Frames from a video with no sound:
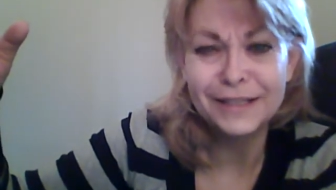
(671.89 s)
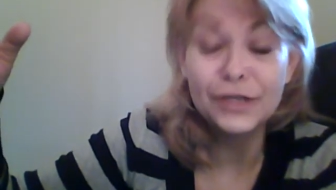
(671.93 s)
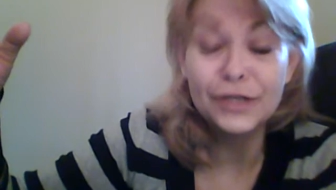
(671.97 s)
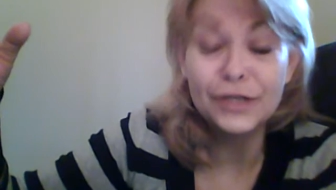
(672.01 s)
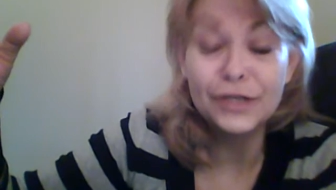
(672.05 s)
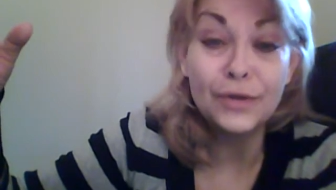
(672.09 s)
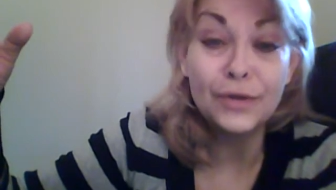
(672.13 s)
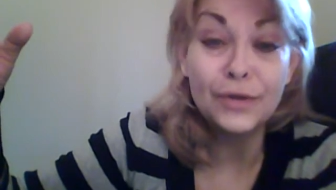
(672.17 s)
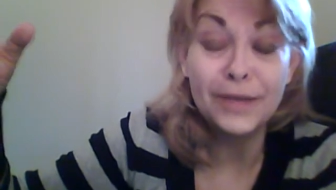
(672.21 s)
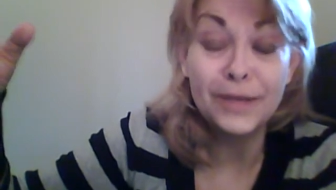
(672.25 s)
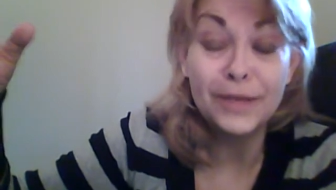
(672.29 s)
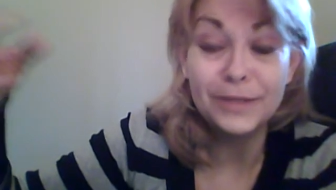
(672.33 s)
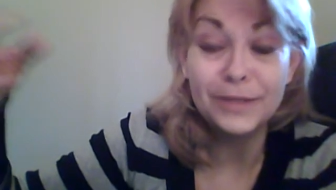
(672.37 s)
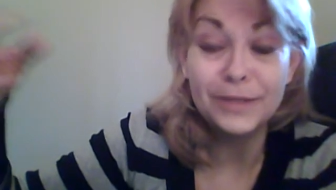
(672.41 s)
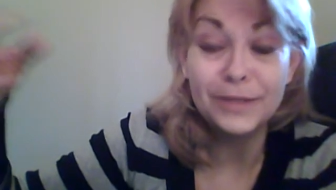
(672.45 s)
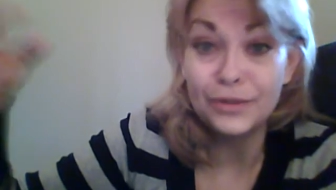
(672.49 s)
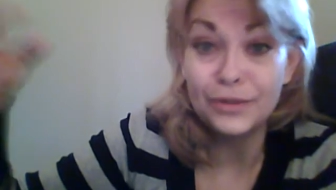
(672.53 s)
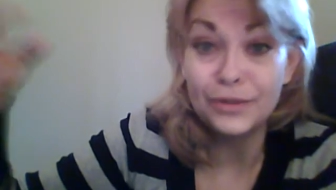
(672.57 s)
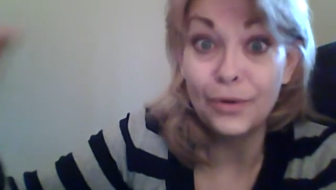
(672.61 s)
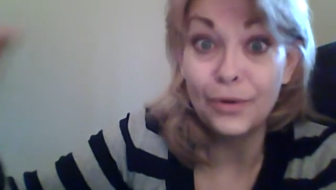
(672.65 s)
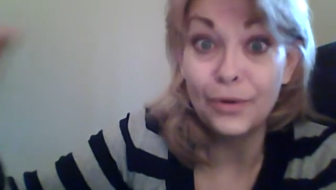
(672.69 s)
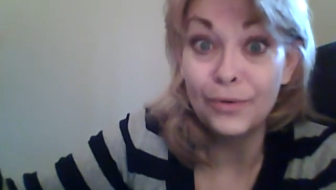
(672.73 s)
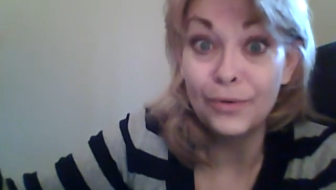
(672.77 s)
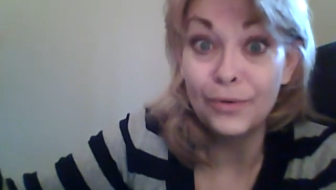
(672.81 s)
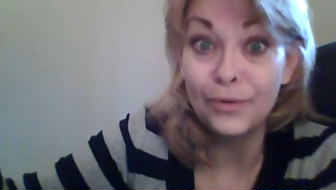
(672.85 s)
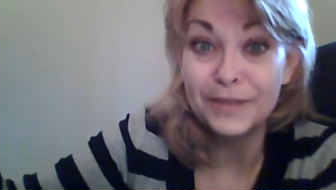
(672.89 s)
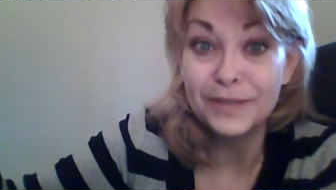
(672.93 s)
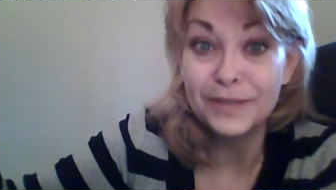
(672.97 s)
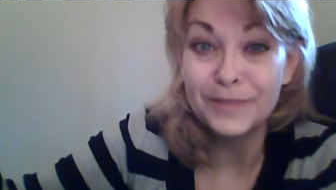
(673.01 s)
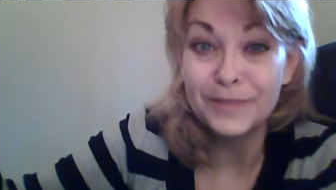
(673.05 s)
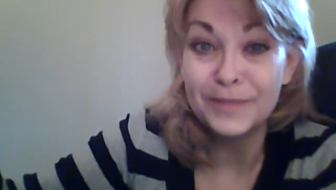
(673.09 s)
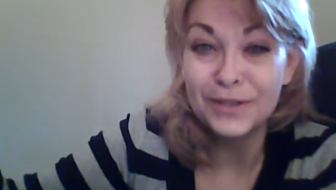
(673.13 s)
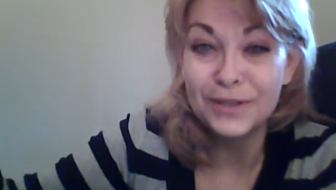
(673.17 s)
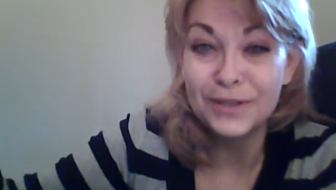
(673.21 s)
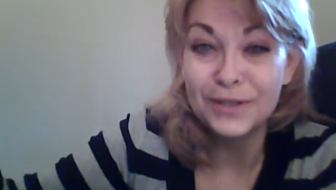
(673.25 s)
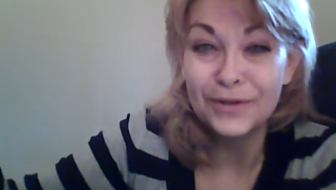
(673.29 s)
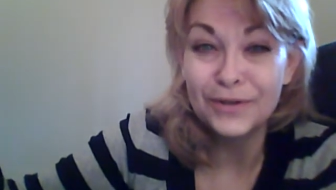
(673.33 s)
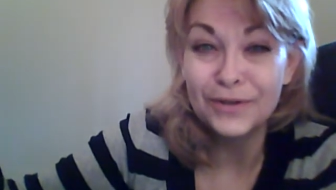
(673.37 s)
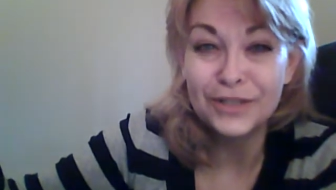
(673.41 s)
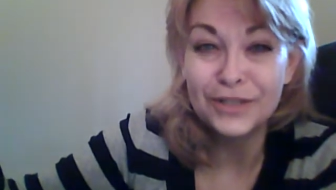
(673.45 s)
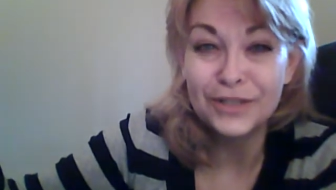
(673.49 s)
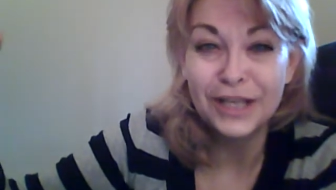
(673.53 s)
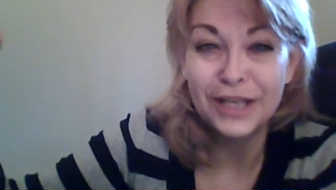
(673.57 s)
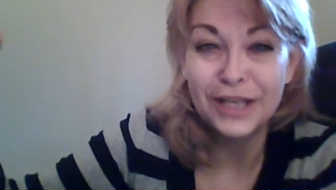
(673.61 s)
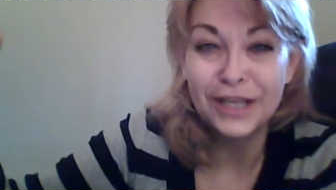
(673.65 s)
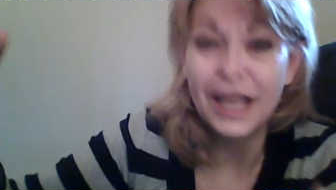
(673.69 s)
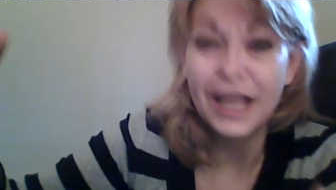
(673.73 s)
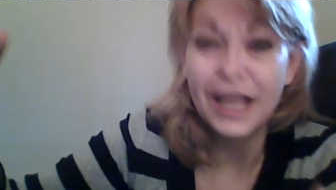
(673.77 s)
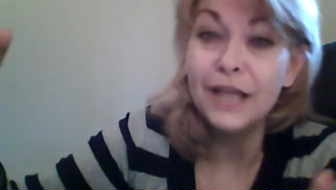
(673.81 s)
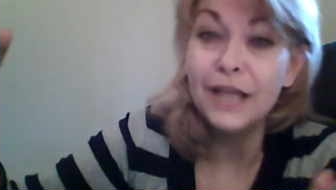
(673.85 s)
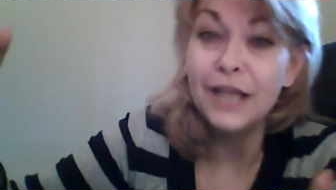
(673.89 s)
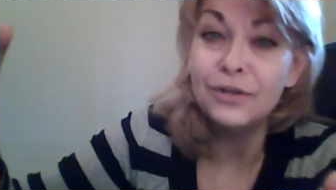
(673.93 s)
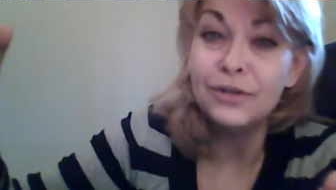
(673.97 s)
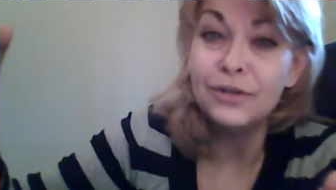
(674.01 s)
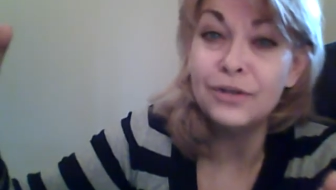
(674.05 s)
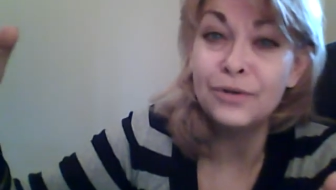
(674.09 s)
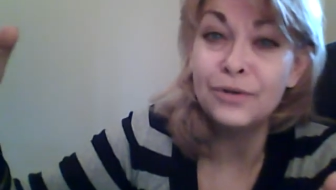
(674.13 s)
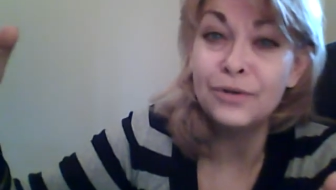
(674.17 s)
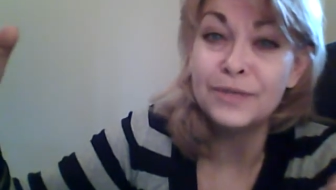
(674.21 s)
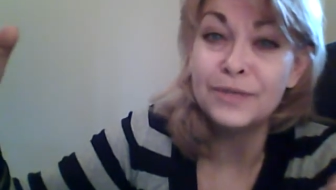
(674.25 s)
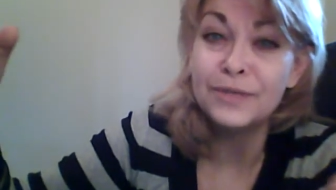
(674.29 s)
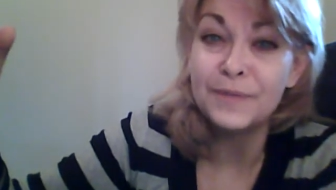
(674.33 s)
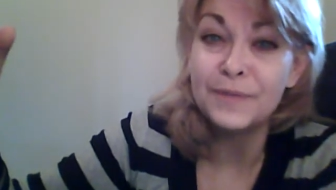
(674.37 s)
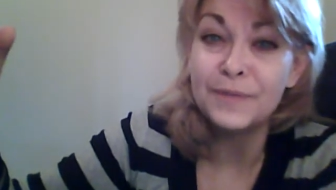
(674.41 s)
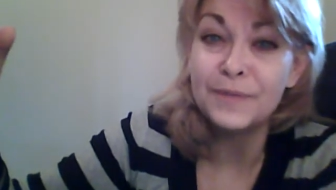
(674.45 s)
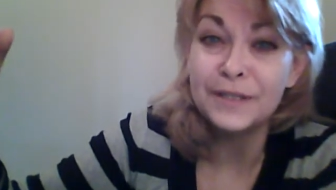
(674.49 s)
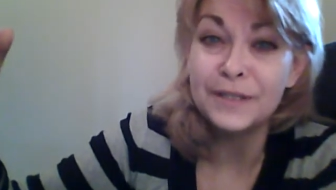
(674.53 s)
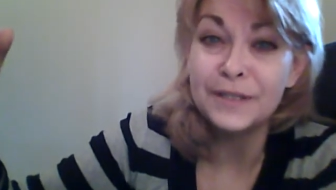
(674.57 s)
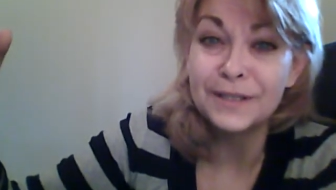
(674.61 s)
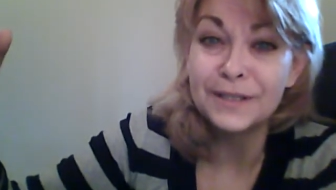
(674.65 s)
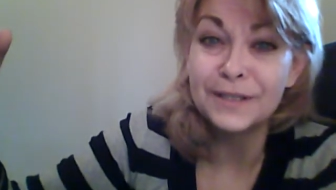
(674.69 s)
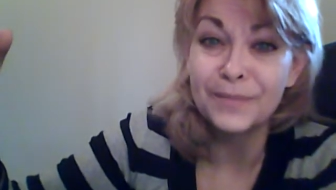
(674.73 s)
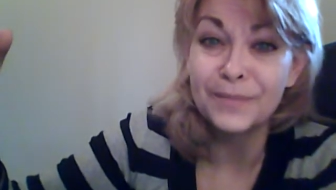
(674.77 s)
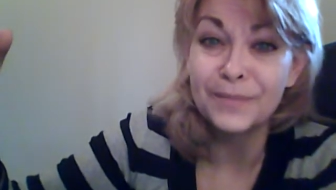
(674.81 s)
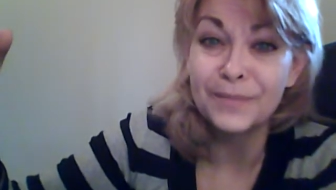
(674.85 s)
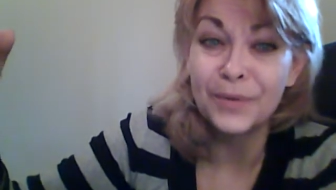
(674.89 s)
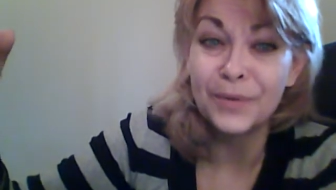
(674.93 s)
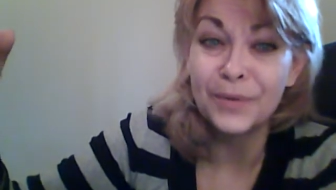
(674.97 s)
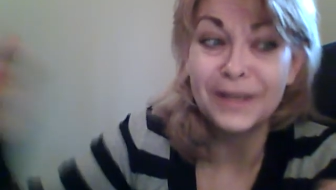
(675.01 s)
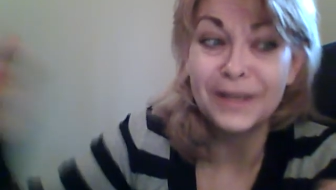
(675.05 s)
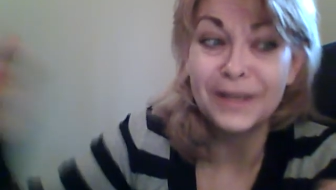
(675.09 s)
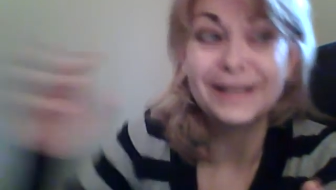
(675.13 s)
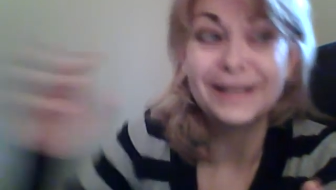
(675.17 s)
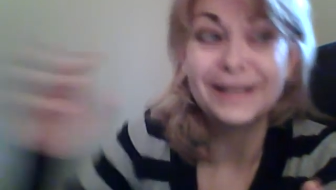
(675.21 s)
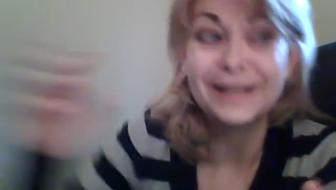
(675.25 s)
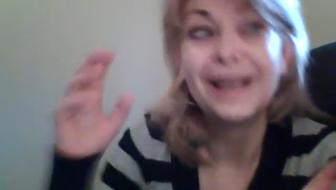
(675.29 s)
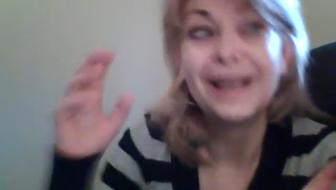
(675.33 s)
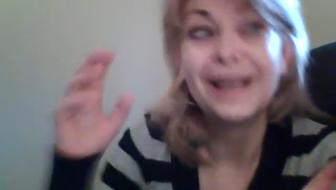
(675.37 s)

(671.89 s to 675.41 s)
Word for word: So that means you'll always be searching and you'll always be disappointed,